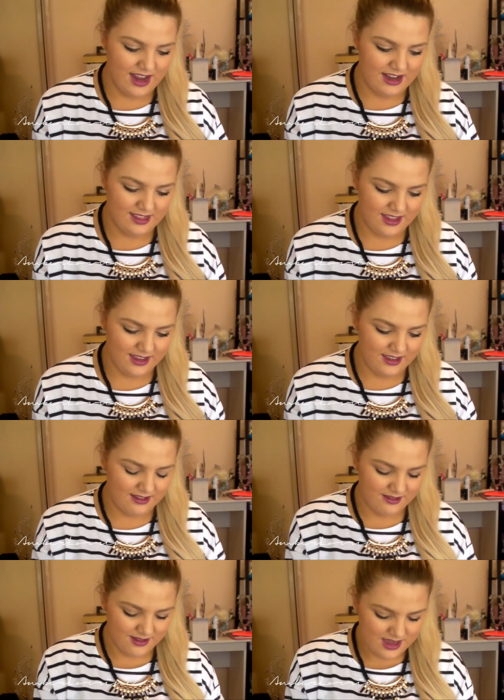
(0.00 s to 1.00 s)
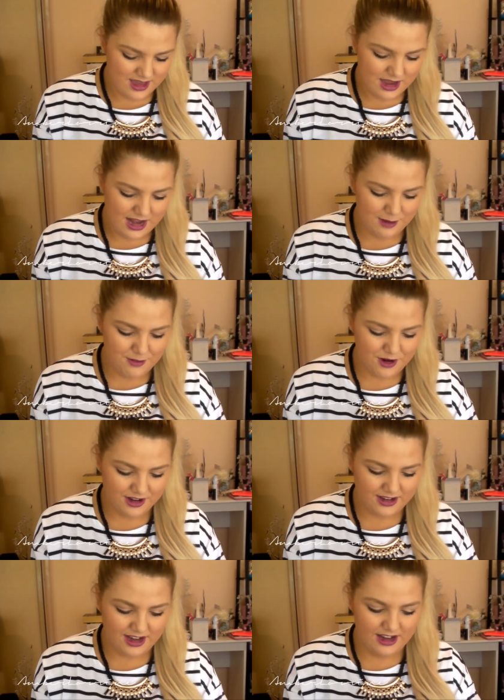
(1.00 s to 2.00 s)
anything in
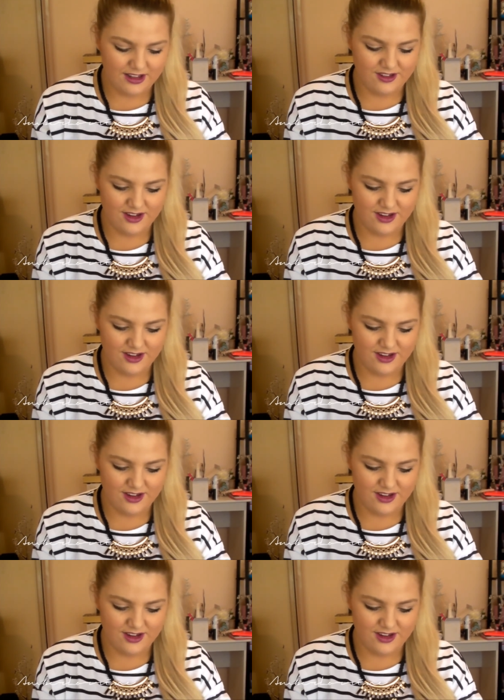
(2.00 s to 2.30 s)
product, it is